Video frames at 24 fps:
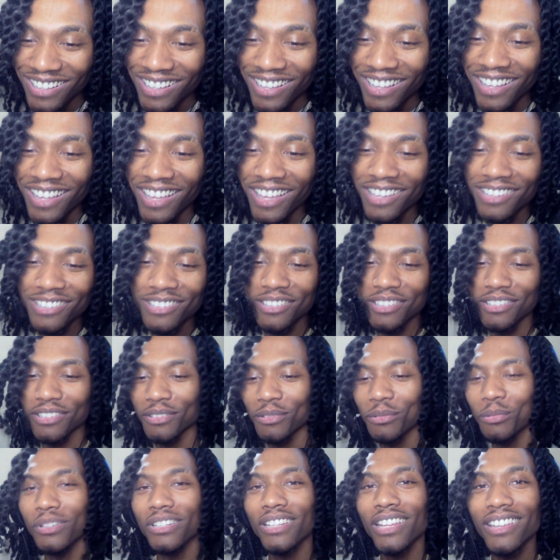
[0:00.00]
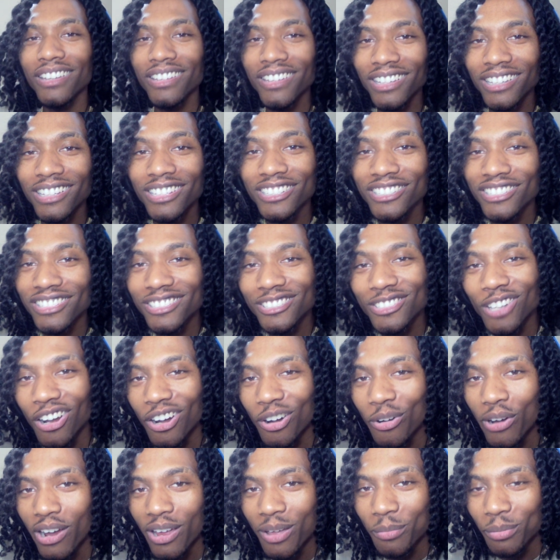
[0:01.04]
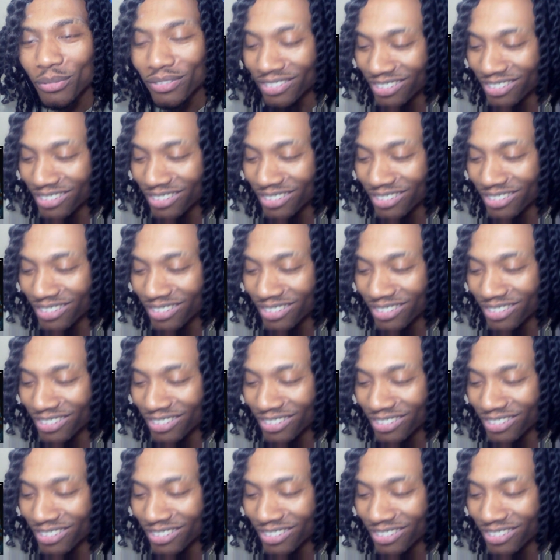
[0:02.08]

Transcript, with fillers: Hey, look, when that nigga just start rapping.